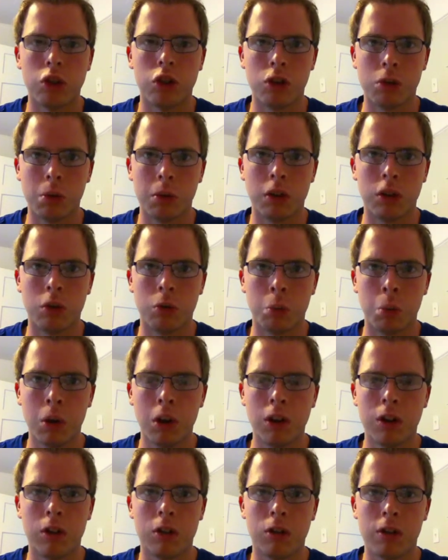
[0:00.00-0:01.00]
knowing the
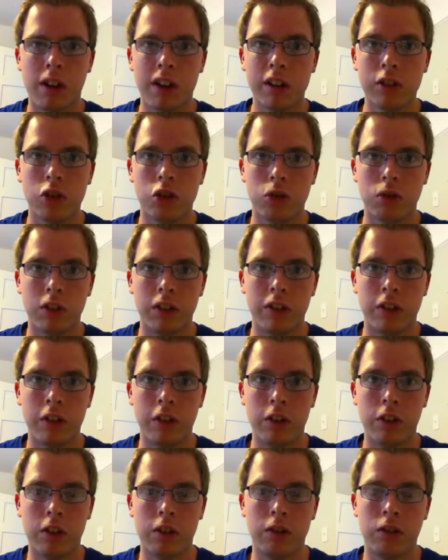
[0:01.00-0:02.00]
winner actually
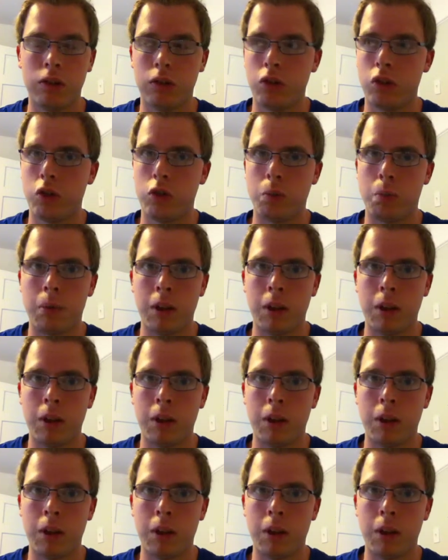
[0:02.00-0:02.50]
didn't